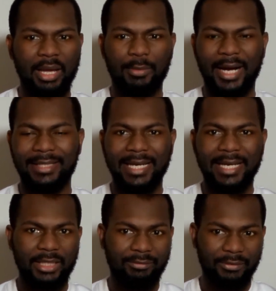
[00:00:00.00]
By the
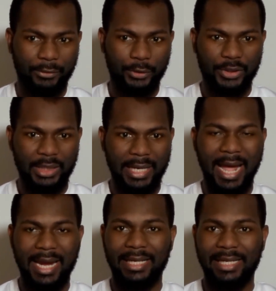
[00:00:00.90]
end of the first year
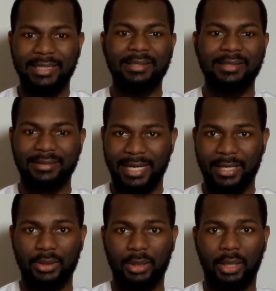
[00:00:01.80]
and into the
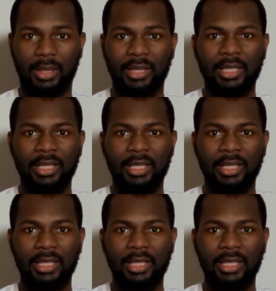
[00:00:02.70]
second year,